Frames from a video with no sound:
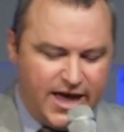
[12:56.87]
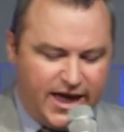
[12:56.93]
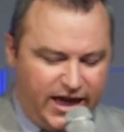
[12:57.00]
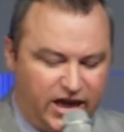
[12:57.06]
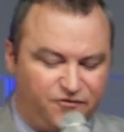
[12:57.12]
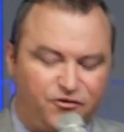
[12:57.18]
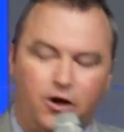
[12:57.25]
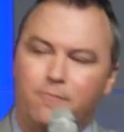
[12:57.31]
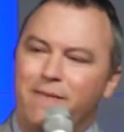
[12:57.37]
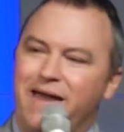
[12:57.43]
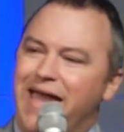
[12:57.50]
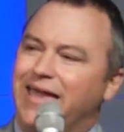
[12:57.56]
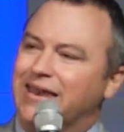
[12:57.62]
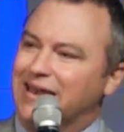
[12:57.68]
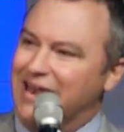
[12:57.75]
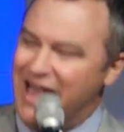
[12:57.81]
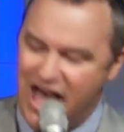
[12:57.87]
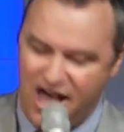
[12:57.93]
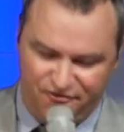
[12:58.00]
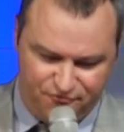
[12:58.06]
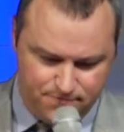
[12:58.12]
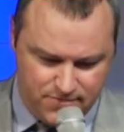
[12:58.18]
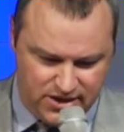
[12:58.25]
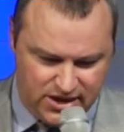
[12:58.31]
If a man
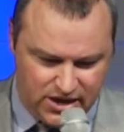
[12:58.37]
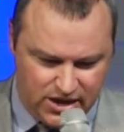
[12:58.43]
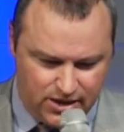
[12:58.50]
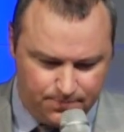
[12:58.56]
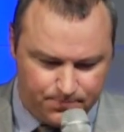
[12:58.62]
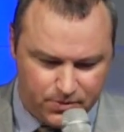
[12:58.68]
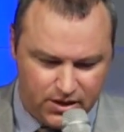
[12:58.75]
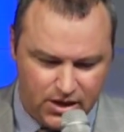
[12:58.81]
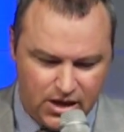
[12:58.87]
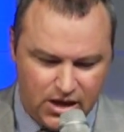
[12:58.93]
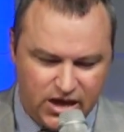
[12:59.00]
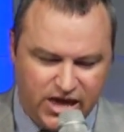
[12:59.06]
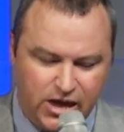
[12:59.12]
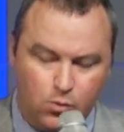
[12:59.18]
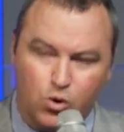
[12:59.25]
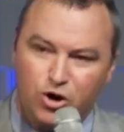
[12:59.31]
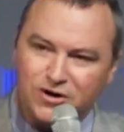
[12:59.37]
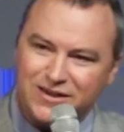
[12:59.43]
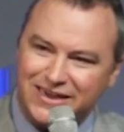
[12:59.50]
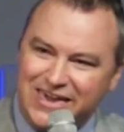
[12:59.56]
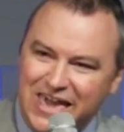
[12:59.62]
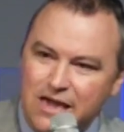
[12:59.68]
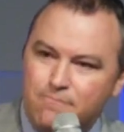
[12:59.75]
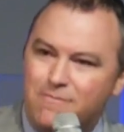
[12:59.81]
love me, he will
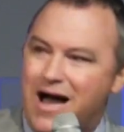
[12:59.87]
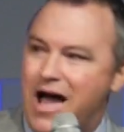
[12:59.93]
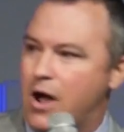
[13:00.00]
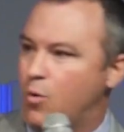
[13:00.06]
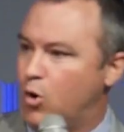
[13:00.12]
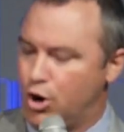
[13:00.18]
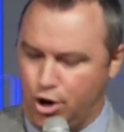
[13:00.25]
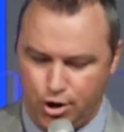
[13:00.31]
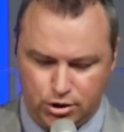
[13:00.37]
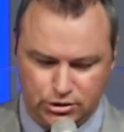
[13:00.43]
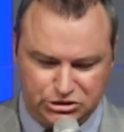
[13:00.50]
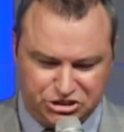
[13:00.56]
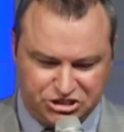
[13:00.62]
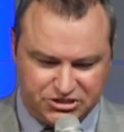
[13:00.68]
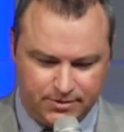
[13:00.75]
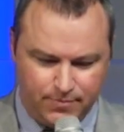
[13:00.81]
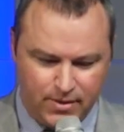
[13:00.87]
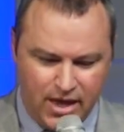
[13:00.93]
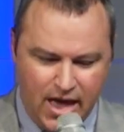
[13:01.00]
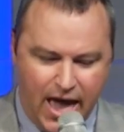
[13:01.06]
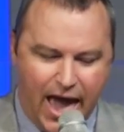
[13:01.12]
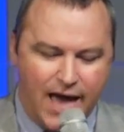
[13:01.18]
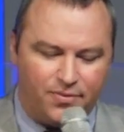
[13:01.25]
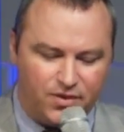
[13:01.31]
keep my words,
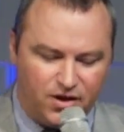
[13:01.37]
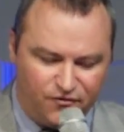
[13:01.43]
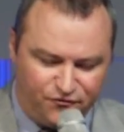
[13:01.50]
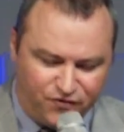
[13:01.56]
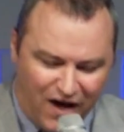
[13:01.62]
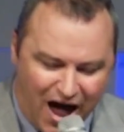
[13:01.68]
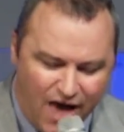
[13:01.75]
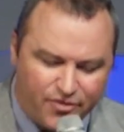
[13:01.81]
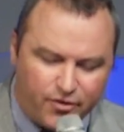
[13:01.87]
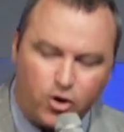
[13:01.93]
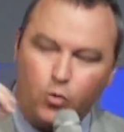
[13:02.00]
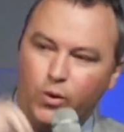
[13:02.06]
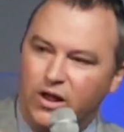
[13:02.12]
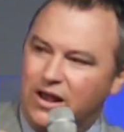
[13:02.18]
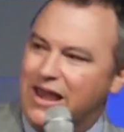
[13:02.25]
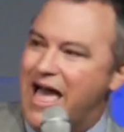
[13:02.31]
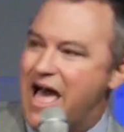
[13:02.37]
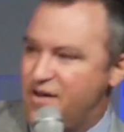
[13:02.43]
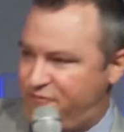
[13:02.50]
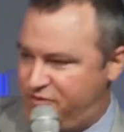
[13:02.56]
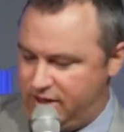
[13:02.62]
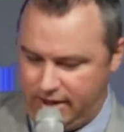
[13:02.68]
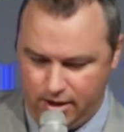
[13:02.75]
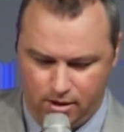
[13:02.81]
and the Father will love
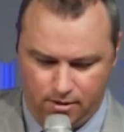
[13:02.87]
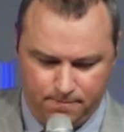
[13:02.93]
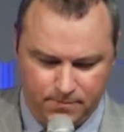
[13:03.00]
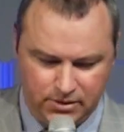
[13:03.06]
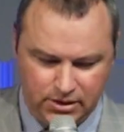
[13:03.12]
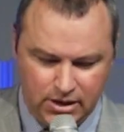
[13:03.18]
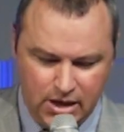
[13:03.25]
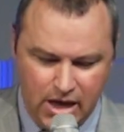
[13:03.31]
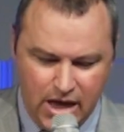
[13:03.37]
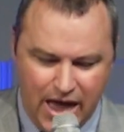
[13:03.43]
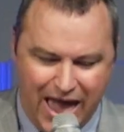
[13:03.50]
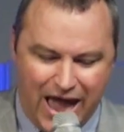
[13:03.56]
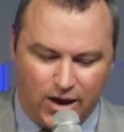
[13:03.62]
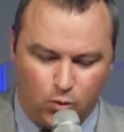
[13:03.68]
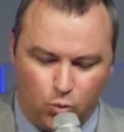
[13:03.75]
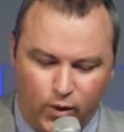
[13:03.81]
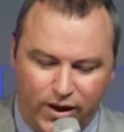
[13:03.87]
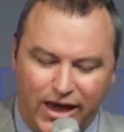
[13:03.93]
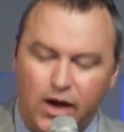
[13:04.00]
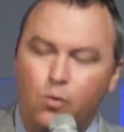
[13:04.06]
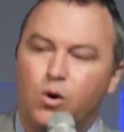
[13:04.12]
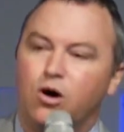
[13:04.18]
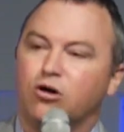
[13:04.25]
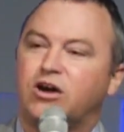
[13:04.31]
him, and
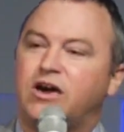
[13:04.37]
we will